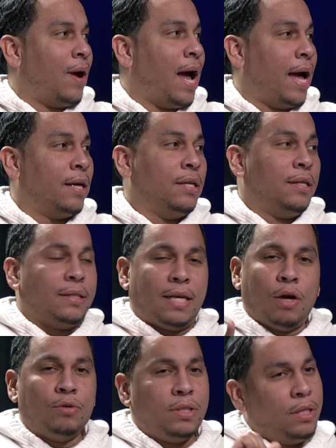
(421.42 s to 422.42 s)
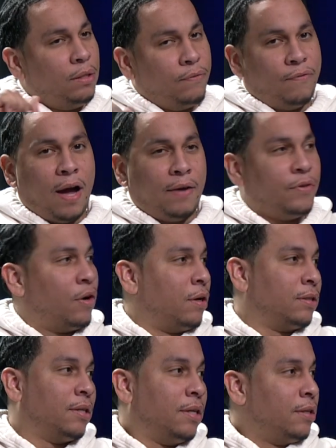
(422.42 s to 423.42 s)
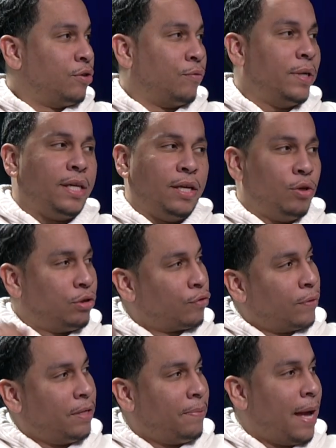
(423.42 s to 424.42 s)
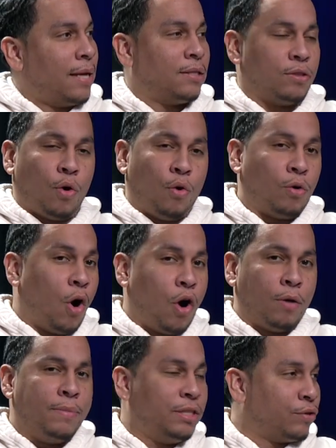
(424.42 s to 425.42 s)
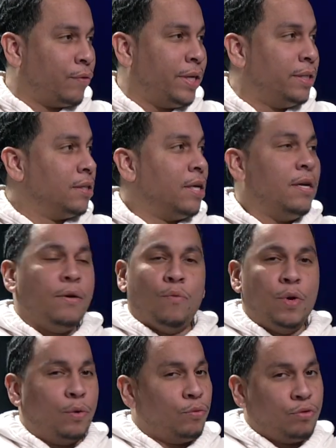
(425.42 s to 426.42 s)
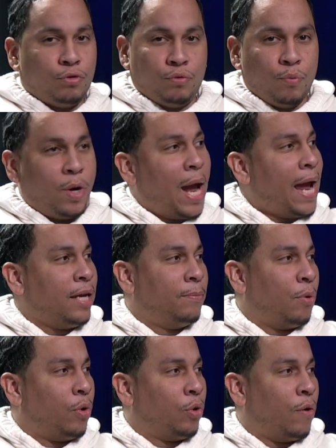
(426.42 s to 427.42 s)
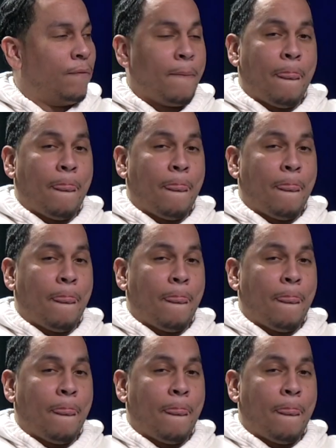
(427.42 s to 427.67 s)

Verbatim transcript: hot. Mm-hmm. Kelce, mm-hmm. five yards. Tyreek Hill, screen passes. Hardman, screens. We'll, we'll hand the ball off.